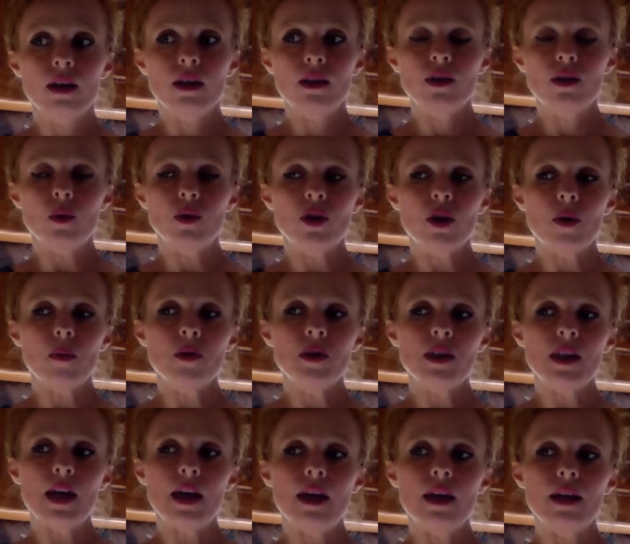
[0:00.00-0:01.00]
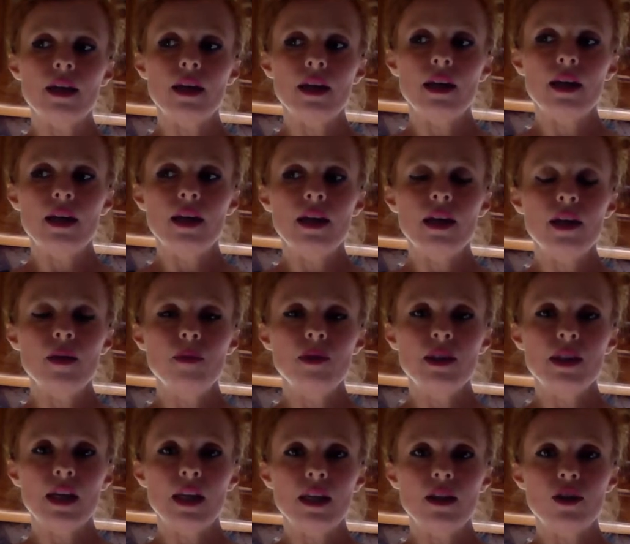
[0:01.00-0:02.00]
So it's almost like he
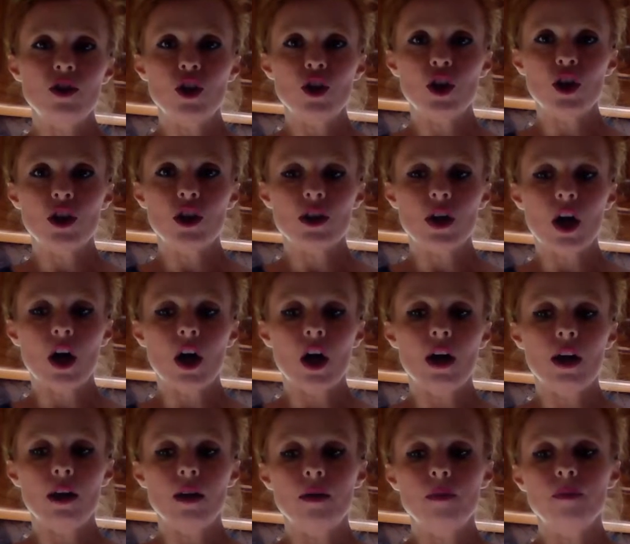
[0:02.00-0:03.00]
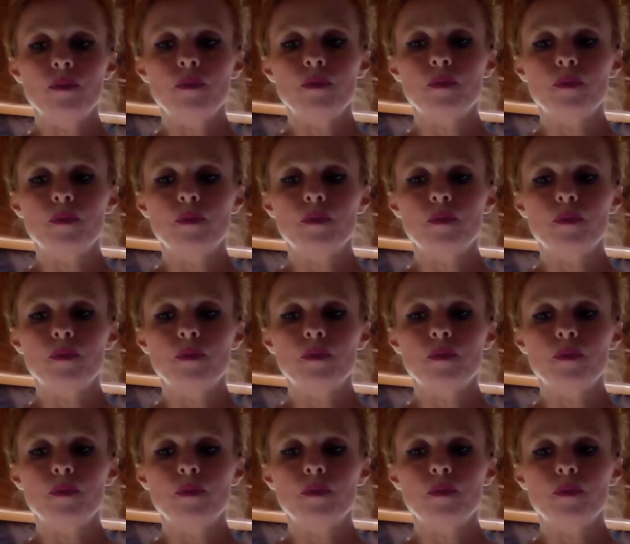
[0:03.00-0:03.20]
was getting dirt on